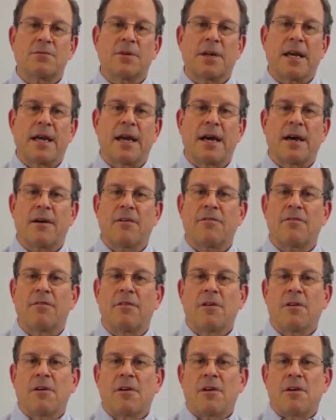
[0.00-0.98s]
We have
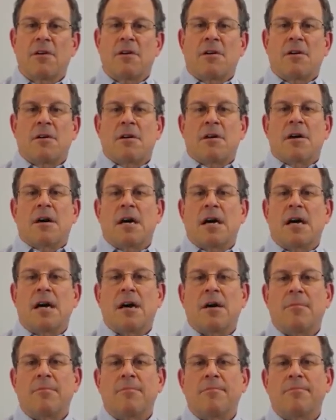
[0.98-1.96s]

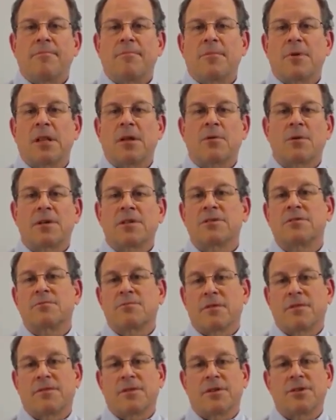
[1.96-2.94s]
really what
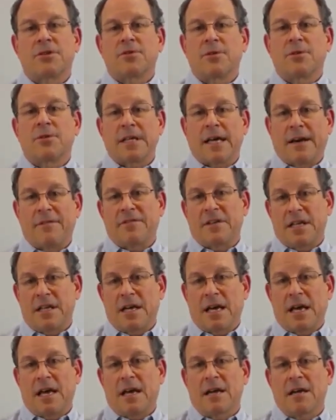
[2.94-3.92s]
is referred to as
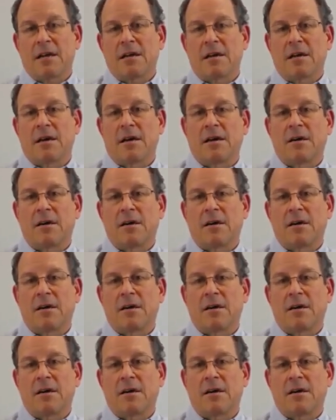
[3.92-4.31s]
FDA